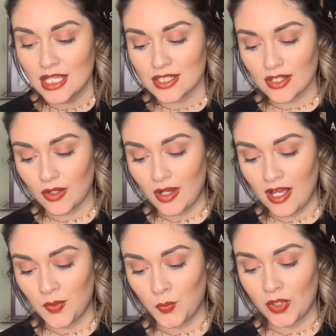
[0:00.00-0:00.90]
So
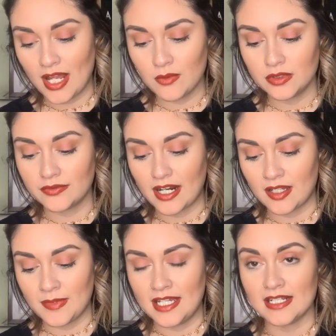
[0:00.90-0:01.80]
what I would
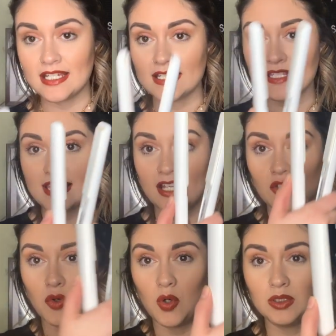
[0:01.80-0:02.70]
recommend is that
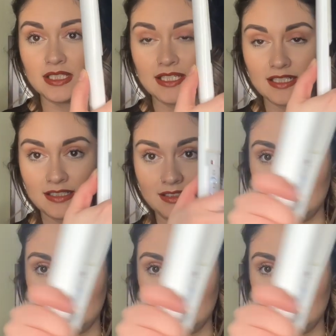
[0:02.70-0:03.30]
you hold it